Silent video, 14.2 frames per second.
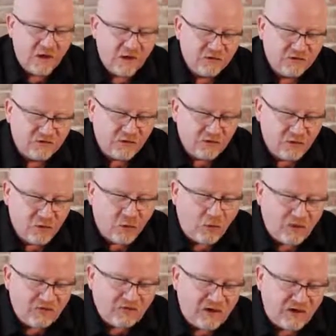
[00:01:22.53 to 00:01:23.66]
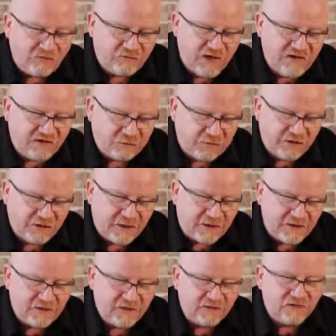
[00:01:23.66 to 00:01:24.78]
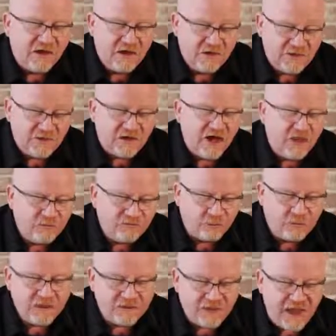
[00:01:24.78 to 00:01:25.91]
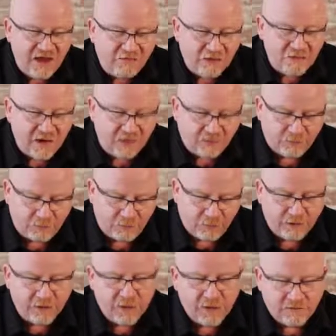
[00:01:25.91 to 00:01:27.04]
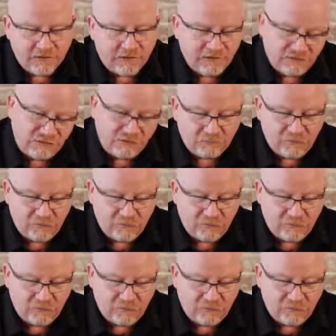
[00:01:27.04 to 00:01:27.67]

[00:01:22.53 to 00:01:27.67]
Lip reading: So you always get a faceplate like this that comes with every motherboard, because